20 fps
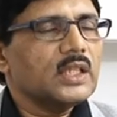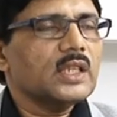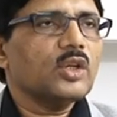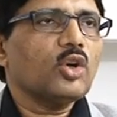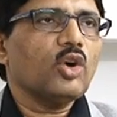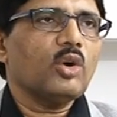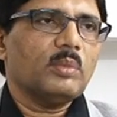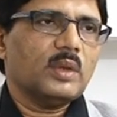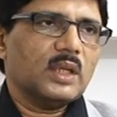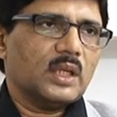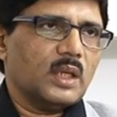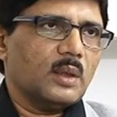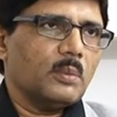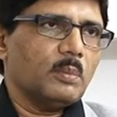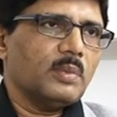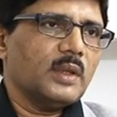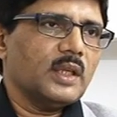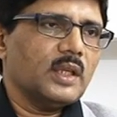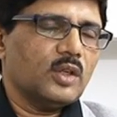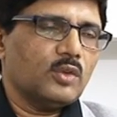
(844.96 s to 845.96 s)
common
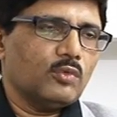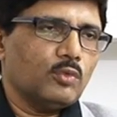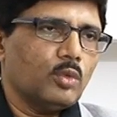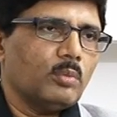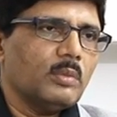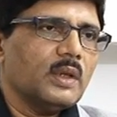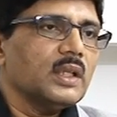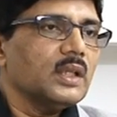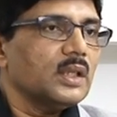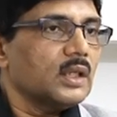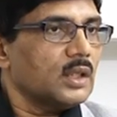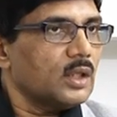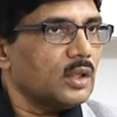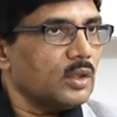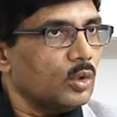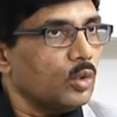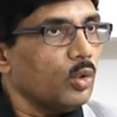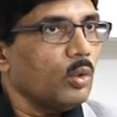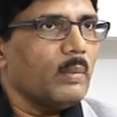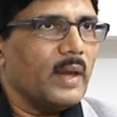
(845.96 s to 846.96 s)
complaint in women,
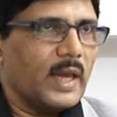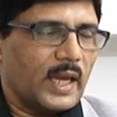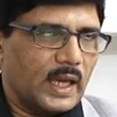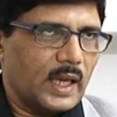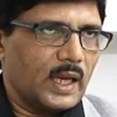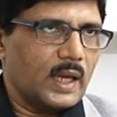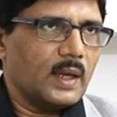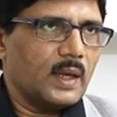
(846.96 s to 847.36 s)
low backache.